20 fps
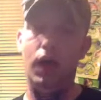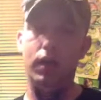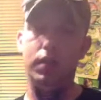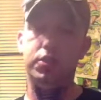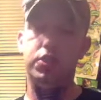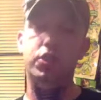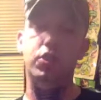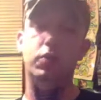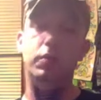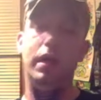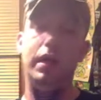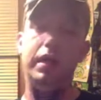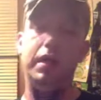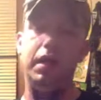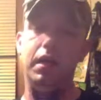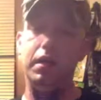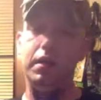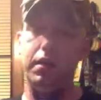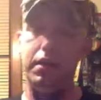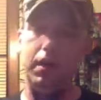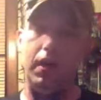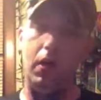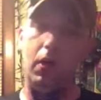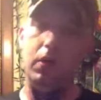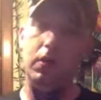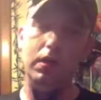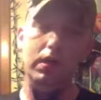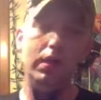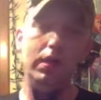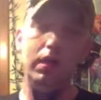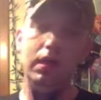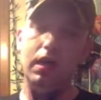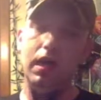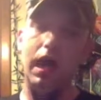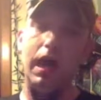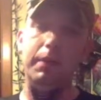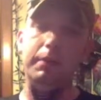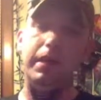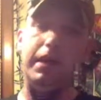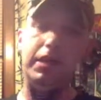how to shoot my gun, you know.
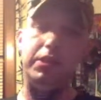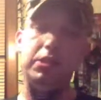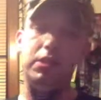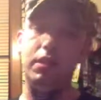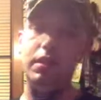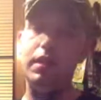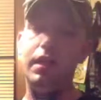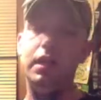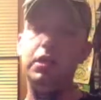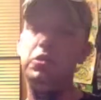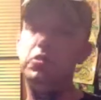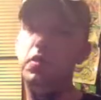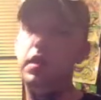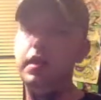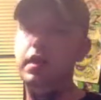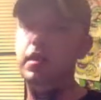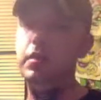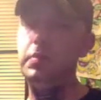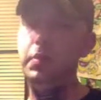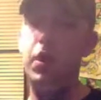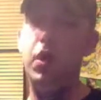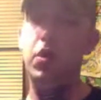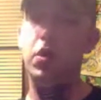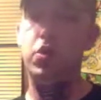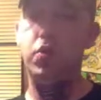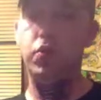I make sure that I train them all